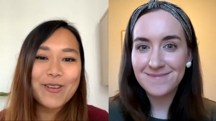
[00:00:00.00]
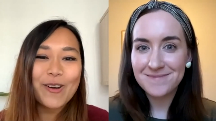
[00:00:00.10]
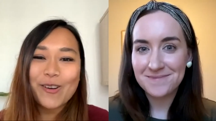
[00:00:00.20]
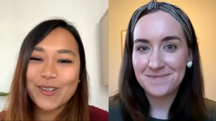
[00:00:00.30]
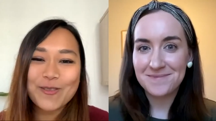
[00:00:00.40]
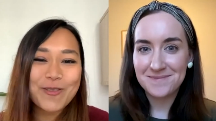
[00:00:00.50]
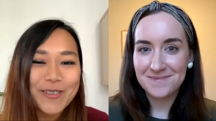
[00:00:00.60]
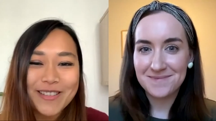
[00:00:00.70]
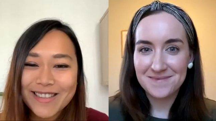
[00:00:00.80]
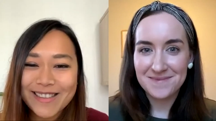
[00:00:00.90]
Speaker 1: clue which
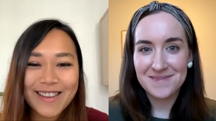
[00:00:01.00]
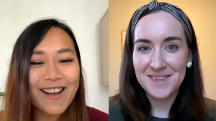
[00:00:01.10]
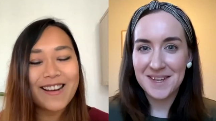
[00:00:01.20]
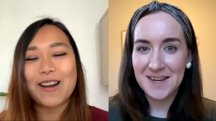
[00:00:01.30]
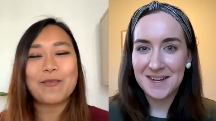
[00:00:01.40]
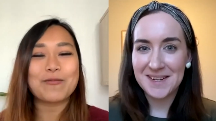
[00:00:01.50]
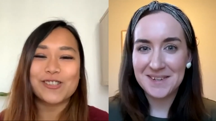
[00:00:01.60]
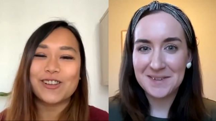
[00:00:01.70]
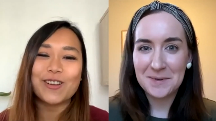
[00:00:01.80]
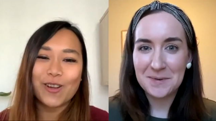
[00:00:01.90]
one to click on yeah. and I'm just
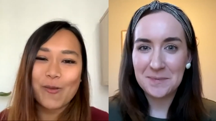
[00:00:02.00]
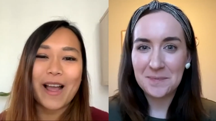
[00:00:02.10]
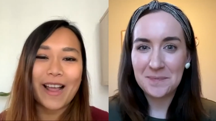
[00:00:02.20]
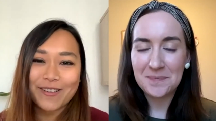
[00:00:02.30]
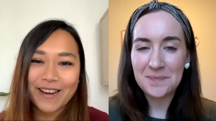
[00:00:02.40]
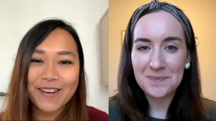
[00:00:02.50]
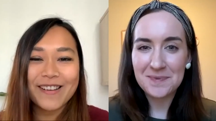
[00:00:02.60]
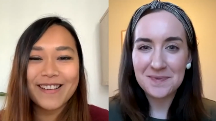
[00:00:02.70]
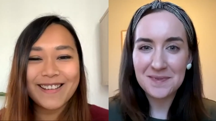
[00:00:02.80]
gonna go back out now.